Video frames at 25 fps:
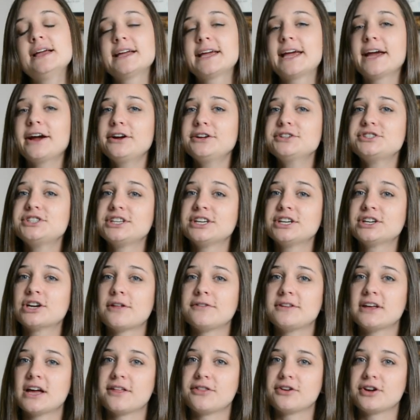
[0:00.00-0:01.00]
Carrageenan,
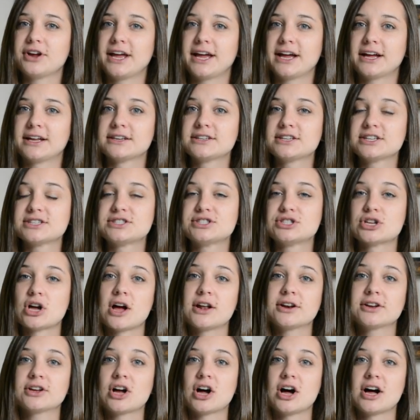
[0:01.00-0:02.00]
on the other hand, does
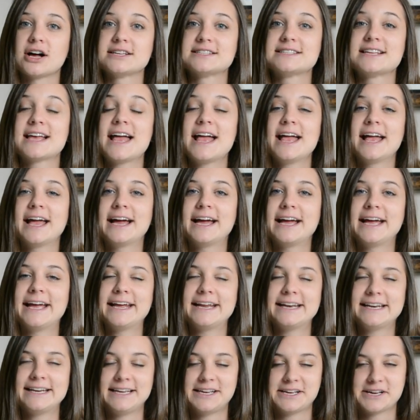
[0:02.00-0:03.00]
not cause
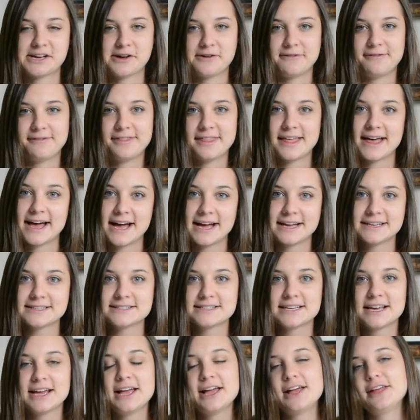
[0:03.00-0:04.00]
any of
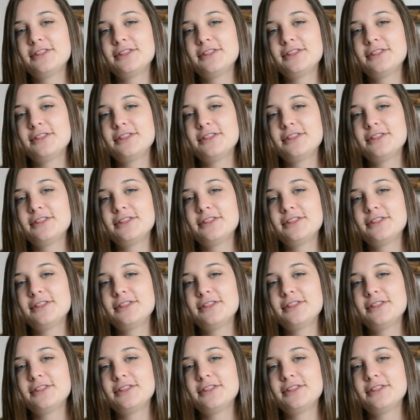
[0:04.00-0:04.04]
that.